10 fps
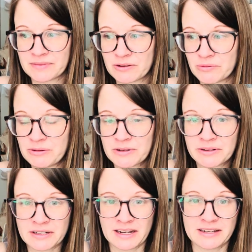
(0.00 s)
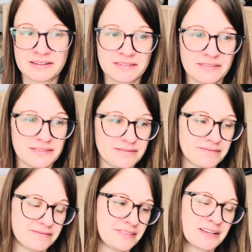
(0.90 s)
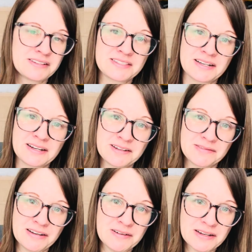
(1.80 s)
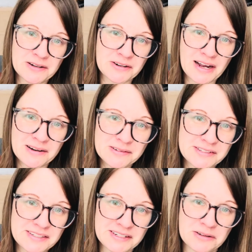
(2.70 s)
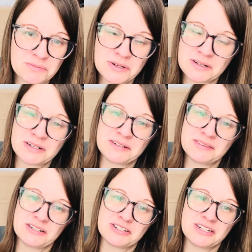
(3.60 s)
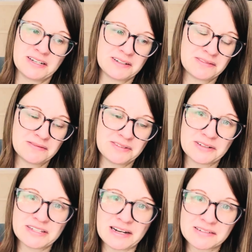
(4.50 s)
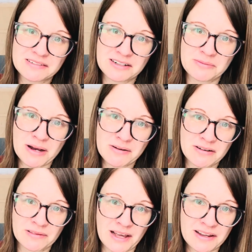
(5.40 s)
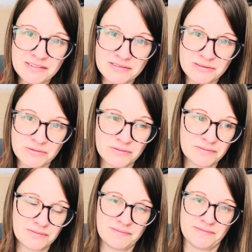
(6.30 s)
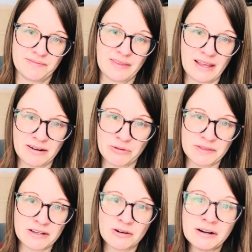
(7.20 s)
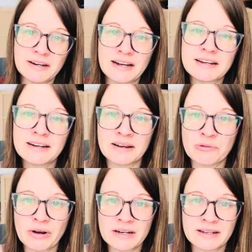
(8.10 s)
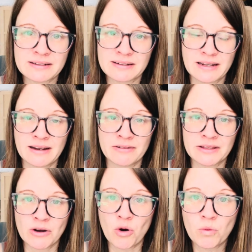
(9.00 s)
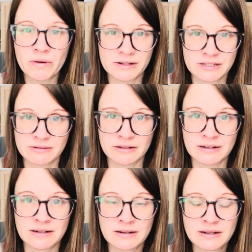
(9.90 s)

We would look at things that I found at her house, like a book that she had filled out about her life. I went there one night and I read it. I read the whole book to her.